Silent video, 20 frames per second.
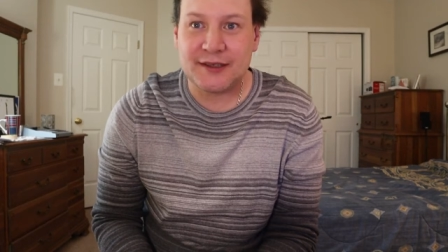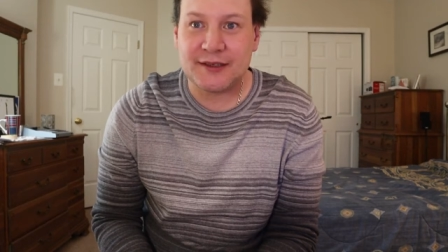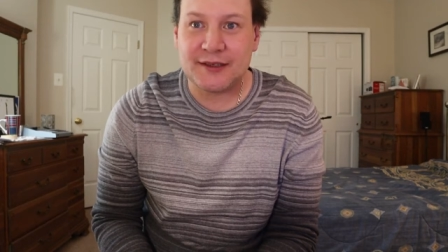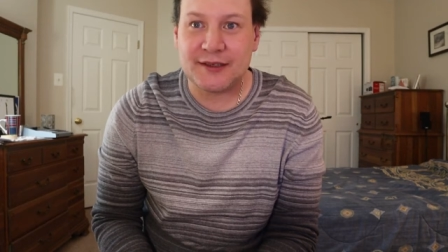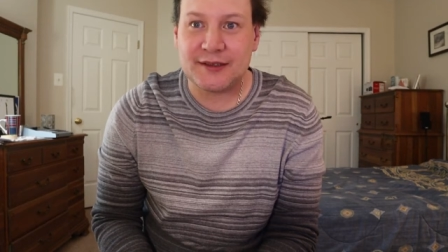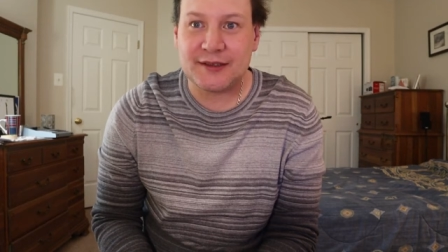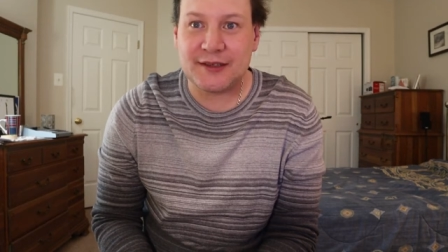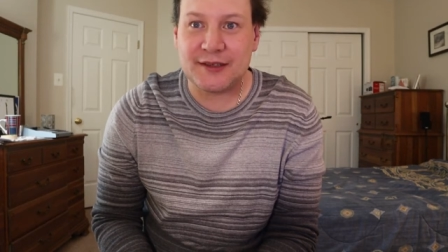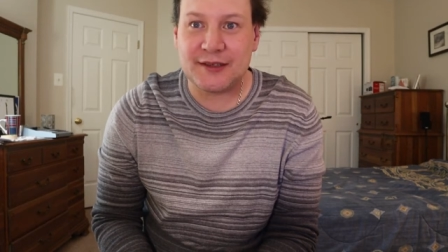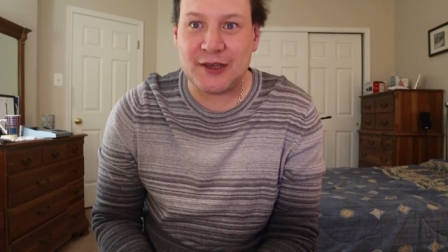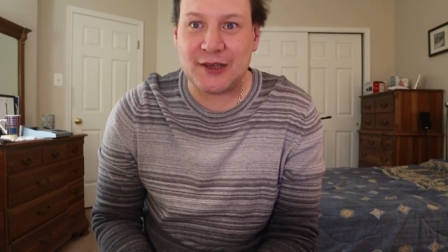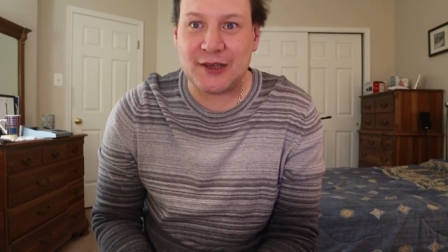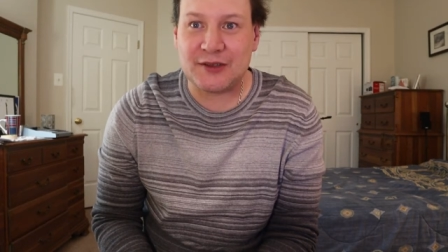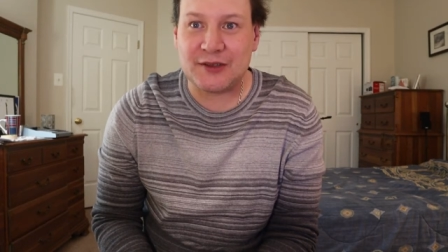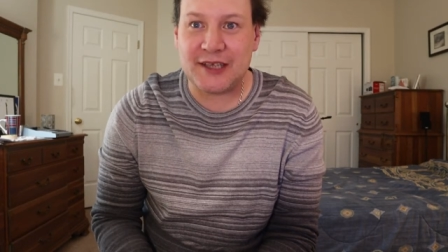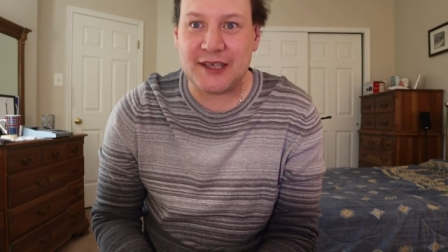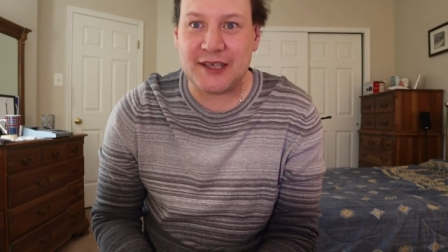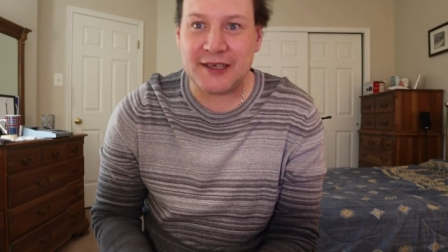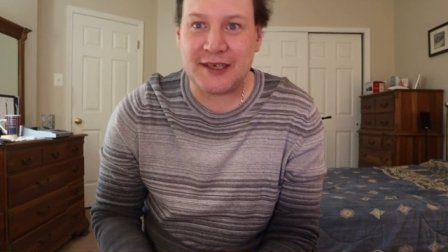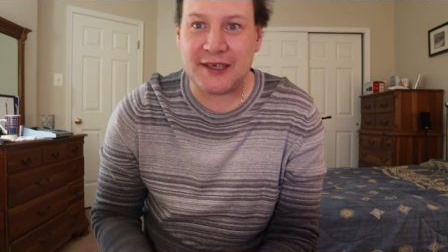So that was
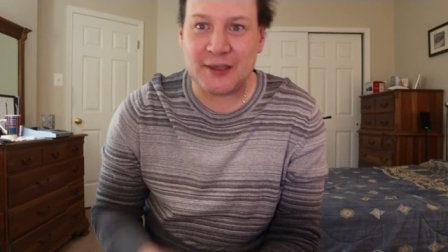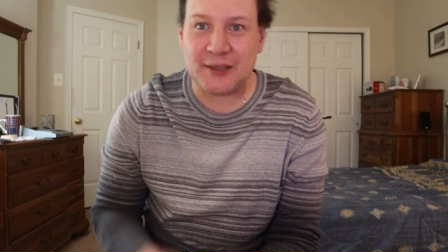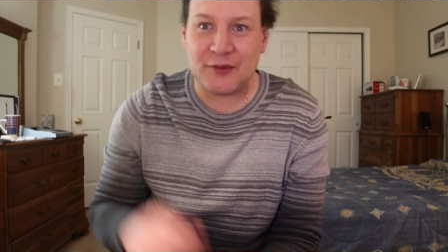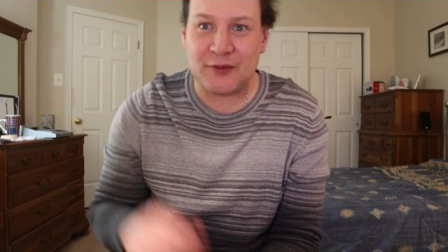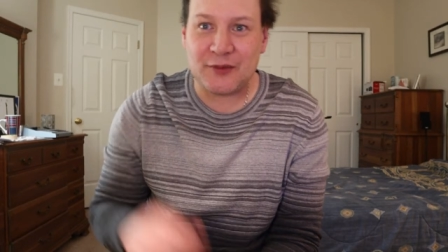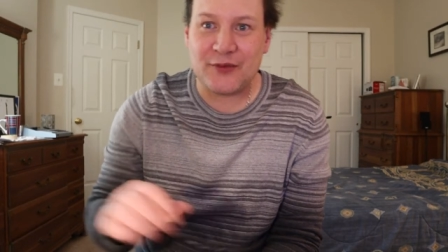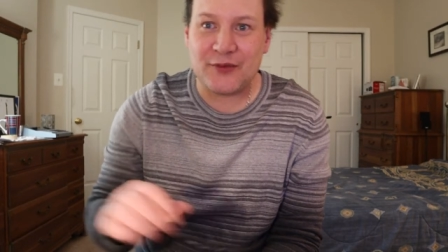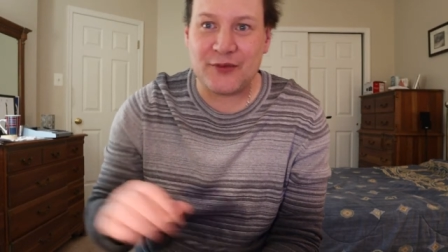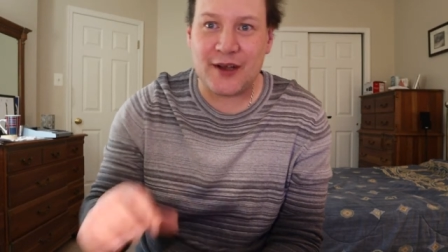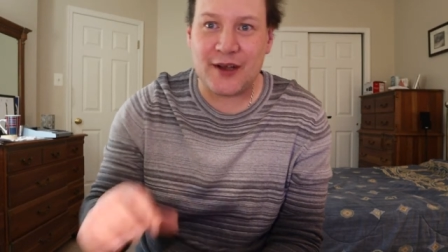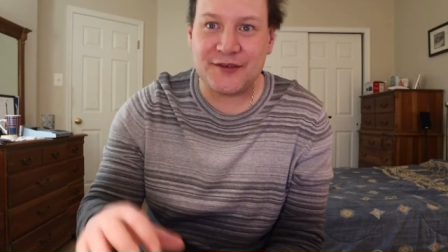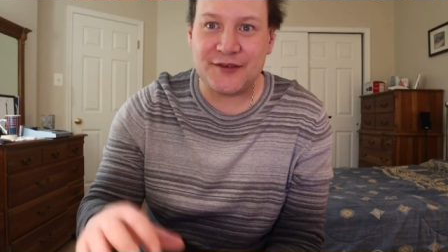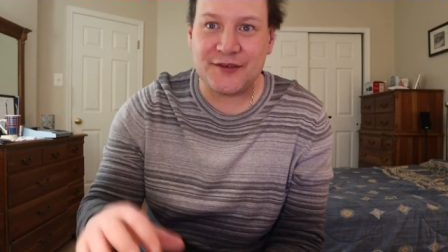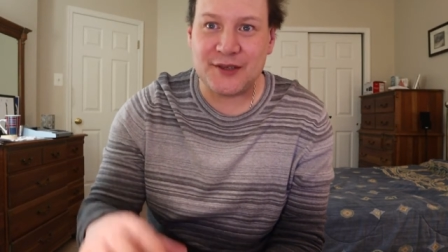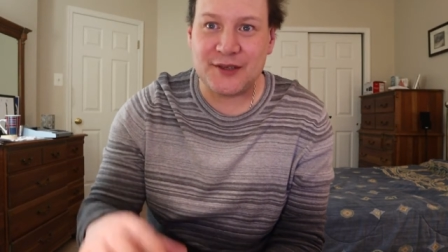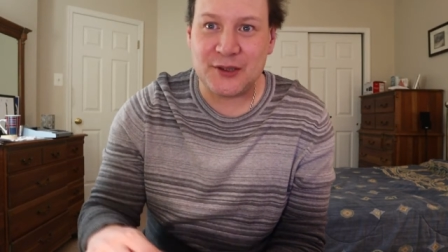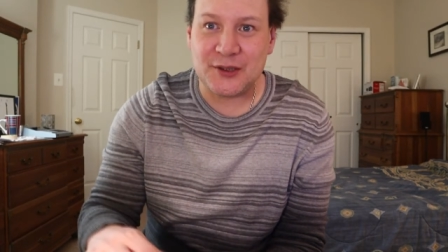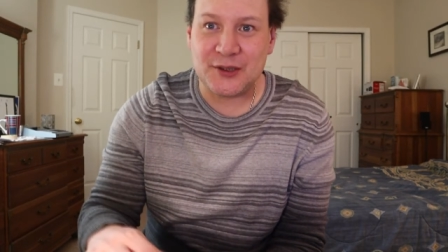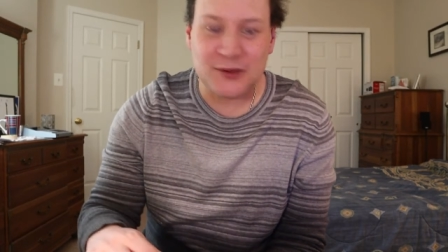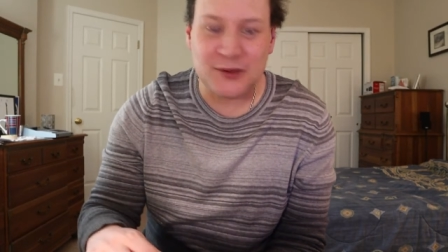tech number 5. So
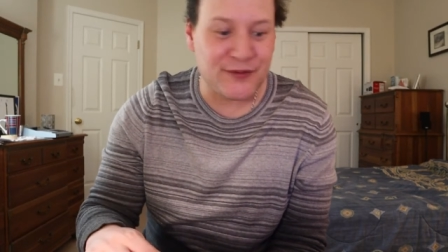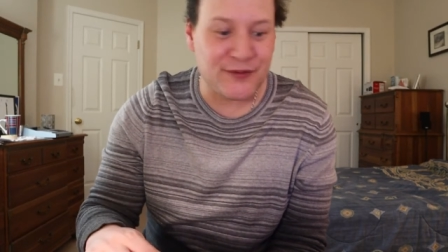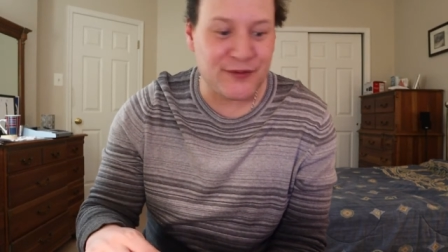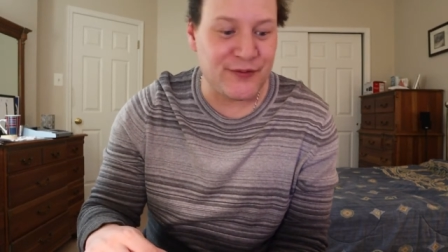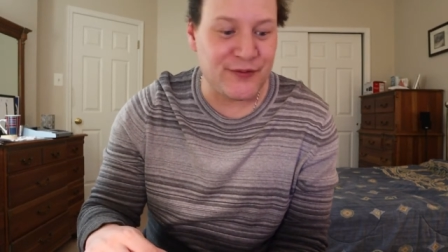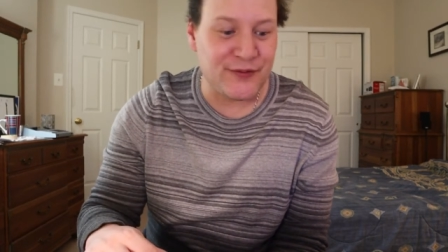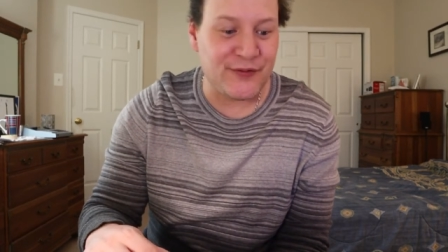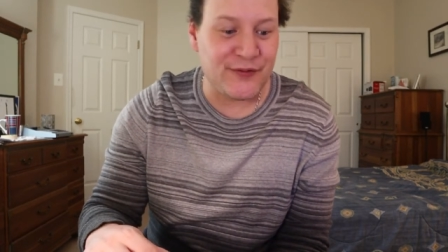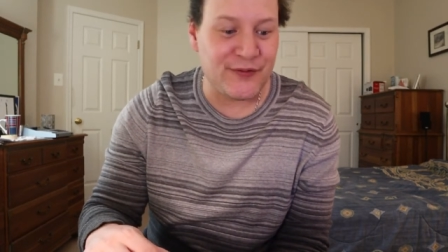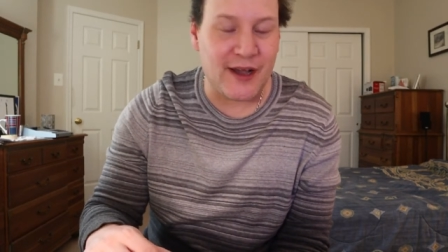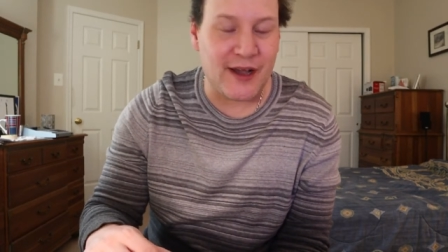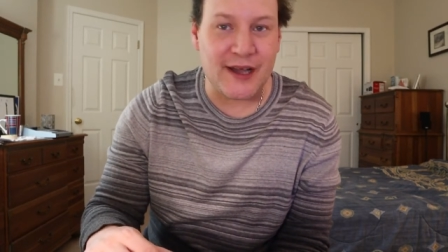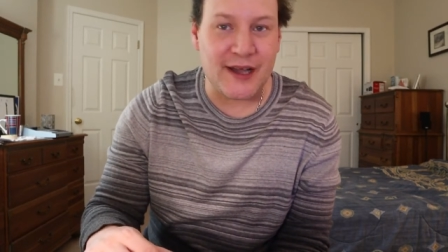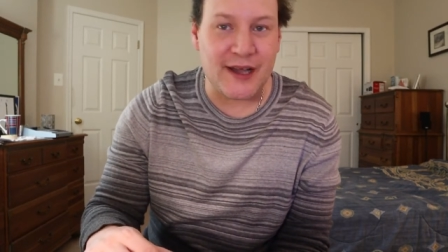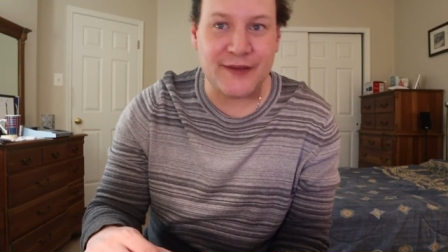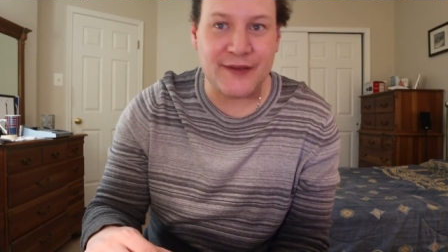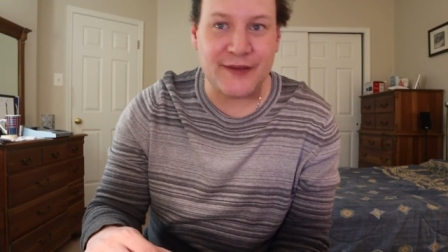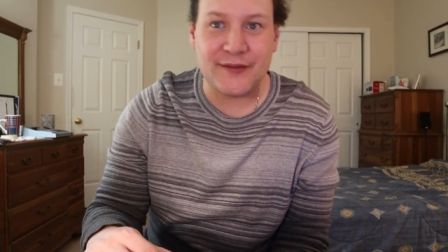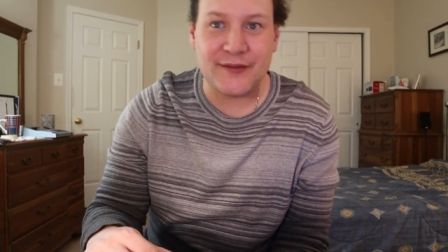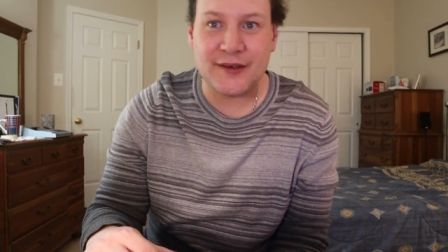there was
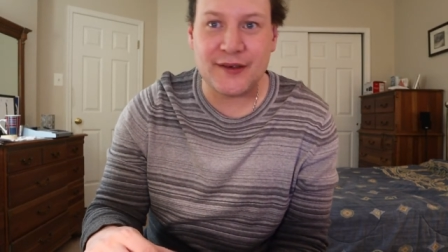five